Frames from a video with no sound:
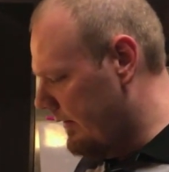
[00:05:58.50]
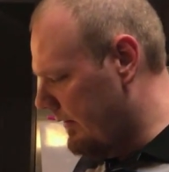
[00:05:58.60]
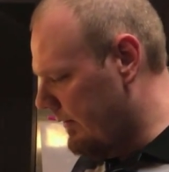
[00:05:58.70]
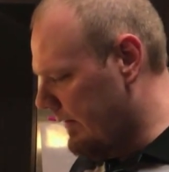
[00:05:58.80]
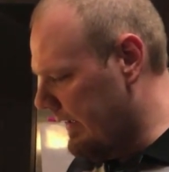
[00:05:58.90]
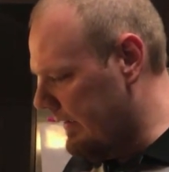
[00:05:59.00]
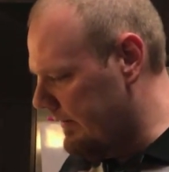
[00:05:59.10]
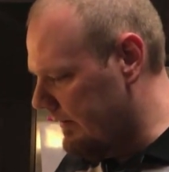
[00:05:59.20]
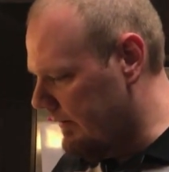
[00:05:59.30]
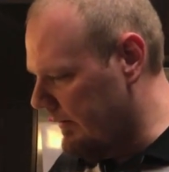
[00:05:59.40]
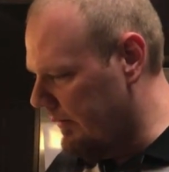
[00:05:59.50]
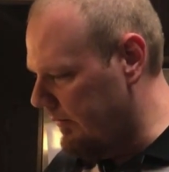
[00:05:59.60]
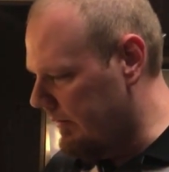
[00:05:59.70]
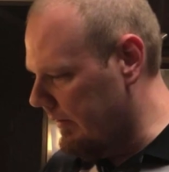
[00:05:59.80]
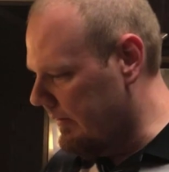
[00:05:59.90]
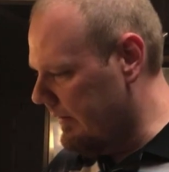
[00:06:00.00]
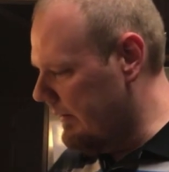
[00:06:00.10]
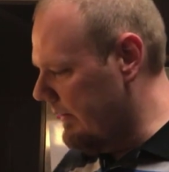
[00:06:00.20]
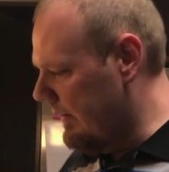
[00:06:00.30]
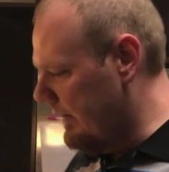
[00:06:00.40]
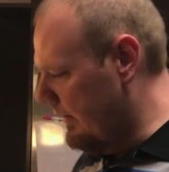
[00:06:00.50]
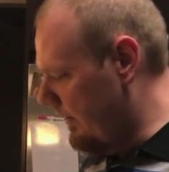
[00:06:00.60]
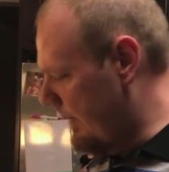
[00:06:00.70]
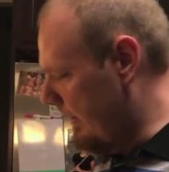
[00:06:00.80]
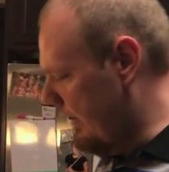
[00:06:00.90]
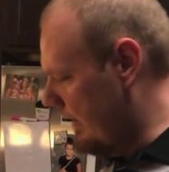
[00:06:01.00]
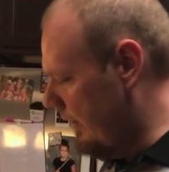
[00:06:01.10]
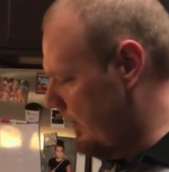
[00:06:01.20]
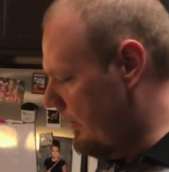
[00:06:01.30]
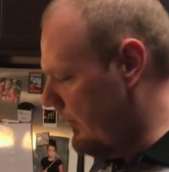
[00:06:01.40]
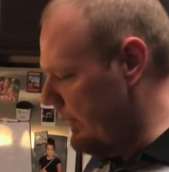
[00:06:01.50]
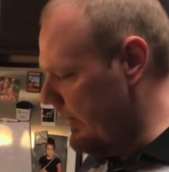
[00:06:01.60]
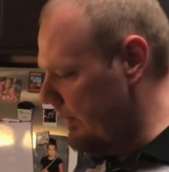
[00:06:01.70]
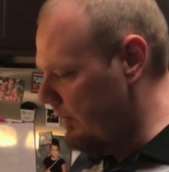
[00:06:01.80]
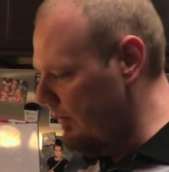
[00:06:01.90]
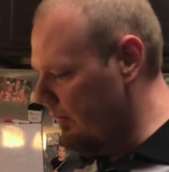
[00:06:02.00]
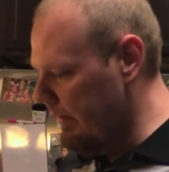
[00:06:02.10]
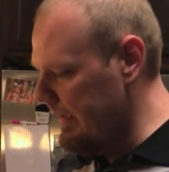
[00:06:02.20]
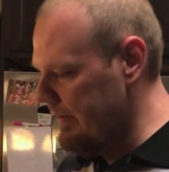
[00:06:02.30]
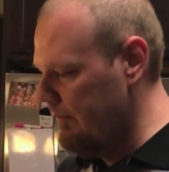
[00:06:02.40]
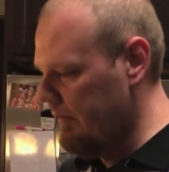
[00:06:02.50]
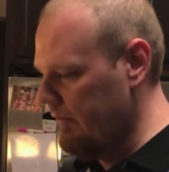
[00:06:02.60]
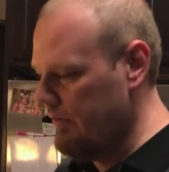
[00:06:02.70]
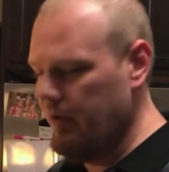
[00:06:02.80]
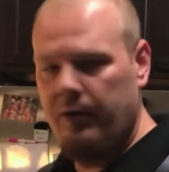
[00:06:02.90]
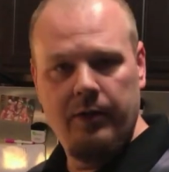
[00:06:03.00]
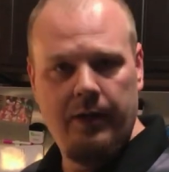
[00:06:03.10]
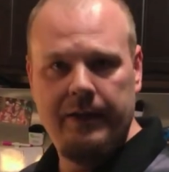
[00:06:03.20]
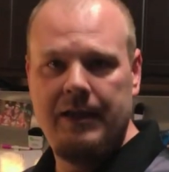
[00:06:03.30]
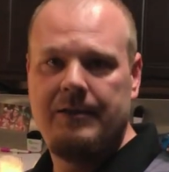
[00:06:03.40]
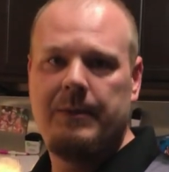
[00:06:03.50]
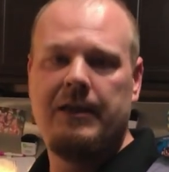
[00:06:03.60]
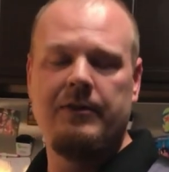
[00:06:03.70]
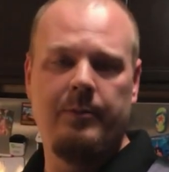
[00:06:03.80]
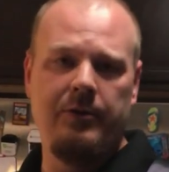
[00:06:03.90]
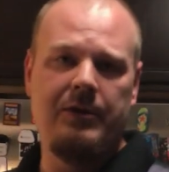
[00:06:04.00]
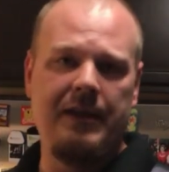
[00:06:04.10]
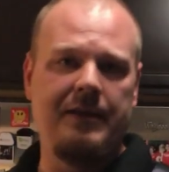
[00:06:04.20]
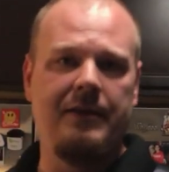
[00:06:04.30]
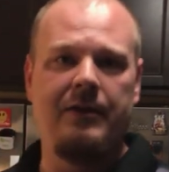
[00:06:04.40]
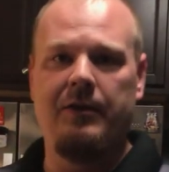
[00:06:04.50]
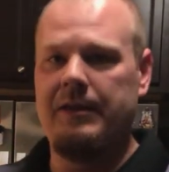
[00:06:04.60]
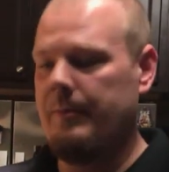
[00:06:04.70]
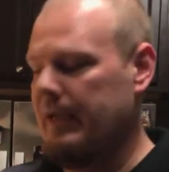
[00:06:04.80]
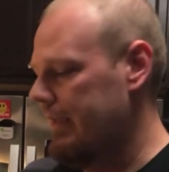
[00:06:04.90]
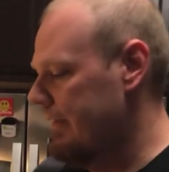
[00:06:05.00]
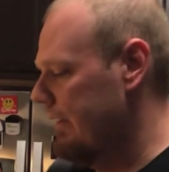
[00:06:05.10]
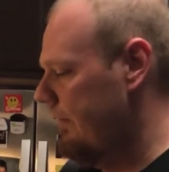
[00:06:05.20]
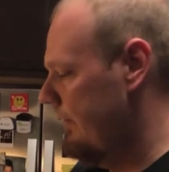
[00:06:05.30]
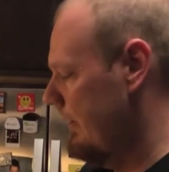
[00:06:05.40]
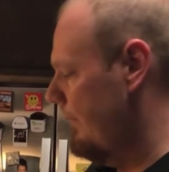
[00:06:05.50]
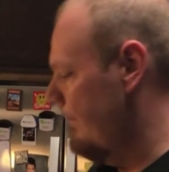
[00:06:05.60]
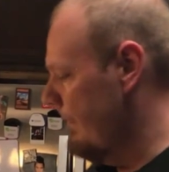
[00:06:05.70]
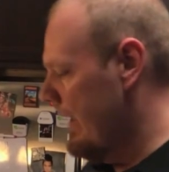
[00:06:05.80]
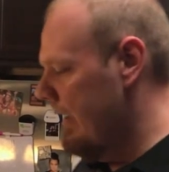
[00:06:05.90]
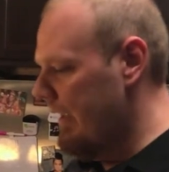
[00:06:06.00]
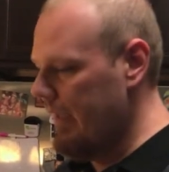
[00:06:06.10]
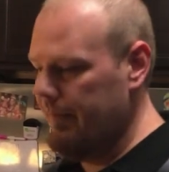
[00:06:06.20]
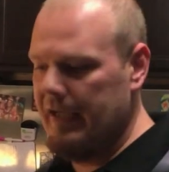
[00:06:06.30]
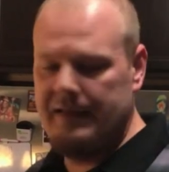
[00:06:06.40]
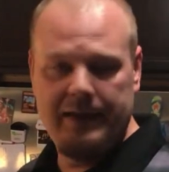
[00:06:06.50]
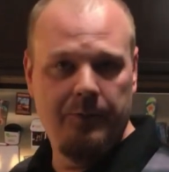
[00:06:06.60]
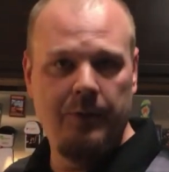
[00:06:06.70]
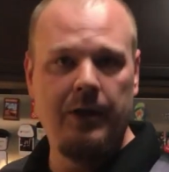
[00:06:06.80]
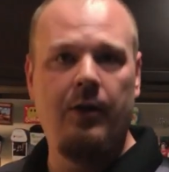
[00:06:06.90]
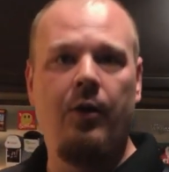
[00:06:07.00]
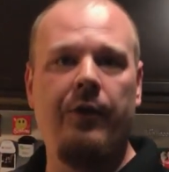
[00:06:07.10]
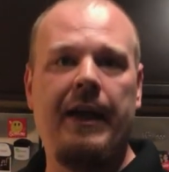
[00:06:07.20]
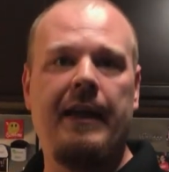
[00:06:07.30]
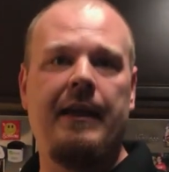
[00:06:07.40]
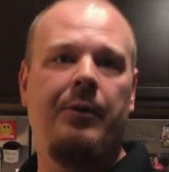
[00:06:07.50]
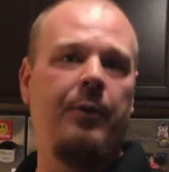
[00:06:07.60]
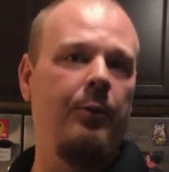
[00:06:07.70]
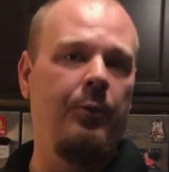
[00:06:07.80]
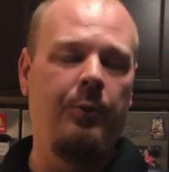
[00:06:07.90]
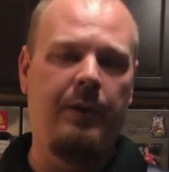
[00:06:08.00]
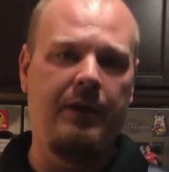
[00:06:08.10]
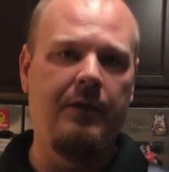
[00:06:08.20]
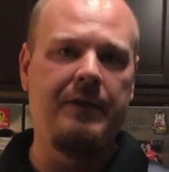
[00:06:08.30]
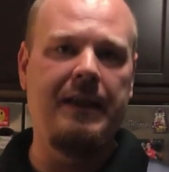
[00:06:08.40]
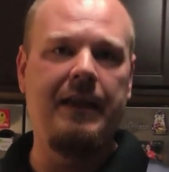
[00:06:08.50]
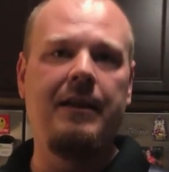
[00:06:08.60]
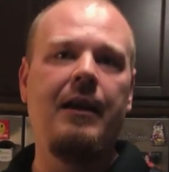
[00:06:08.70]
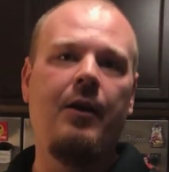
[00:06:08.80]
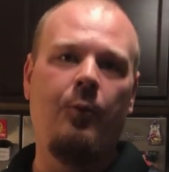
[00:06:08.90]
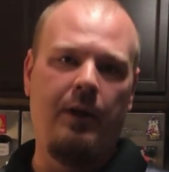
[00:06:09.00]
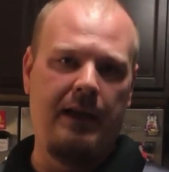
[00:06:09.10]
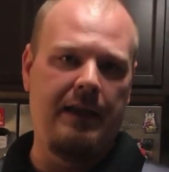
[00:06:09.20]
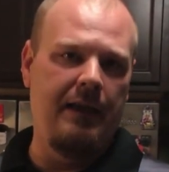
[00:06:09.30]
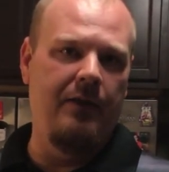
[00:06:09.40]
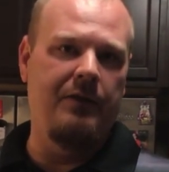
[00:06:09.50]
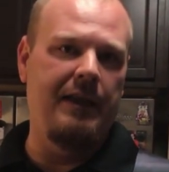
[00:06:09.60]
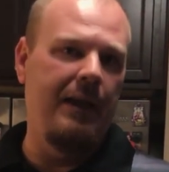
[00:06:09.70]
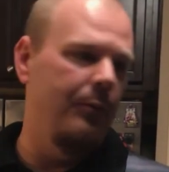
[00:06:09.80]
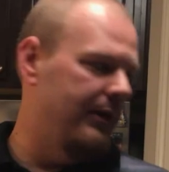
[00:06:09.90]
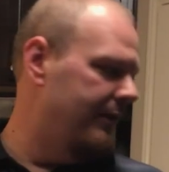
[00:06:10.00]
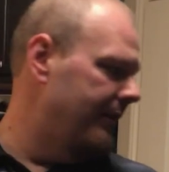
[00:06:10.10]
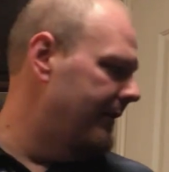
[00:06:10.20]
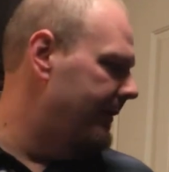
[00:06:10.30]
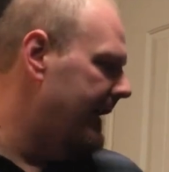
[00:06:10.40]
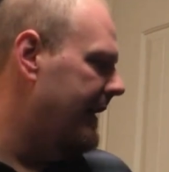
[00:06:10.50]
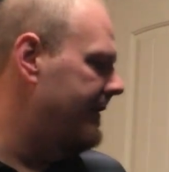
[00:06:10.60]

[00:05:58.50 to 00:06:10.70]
alright, so just a little bit on there. You don't want to go too crazy with your salt on this because the blue cheese is salty itself. So that is it. We're going to hold that. That way when we put those in, we'll hit the other side once they're in the pan.